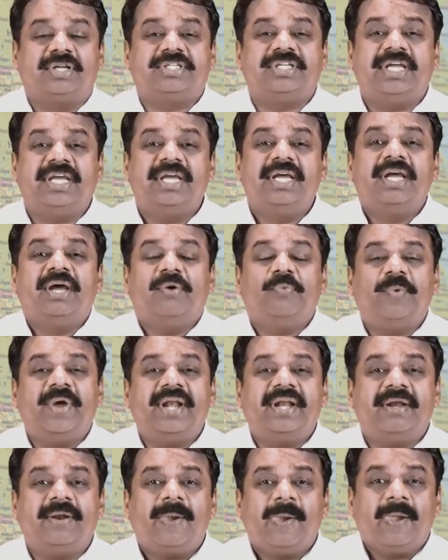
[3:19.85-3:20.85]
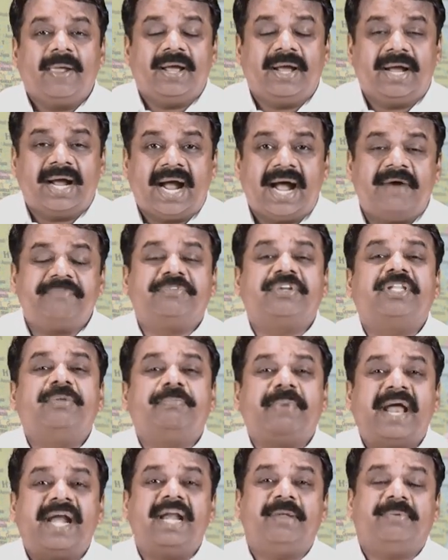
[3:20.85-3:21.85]
See, when after the
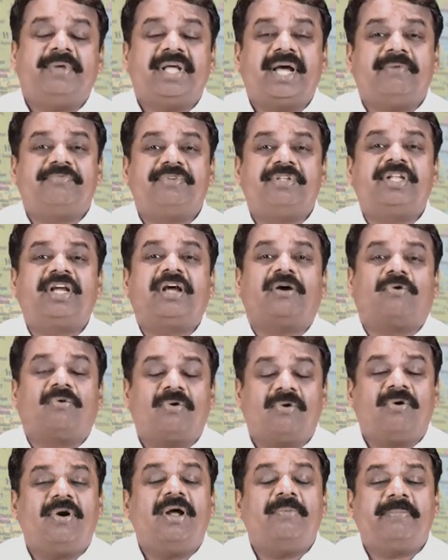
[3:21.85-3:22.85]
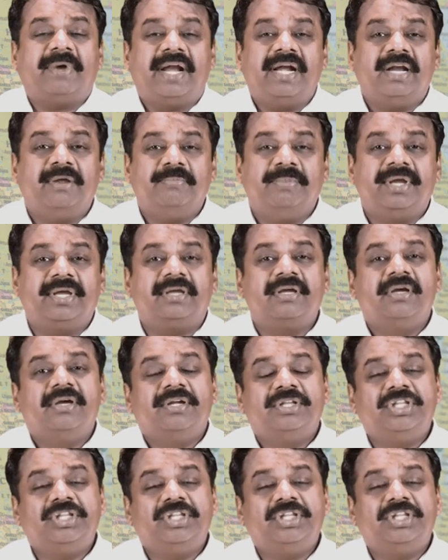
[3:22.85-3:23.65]
pandemic, after the corona pandemic,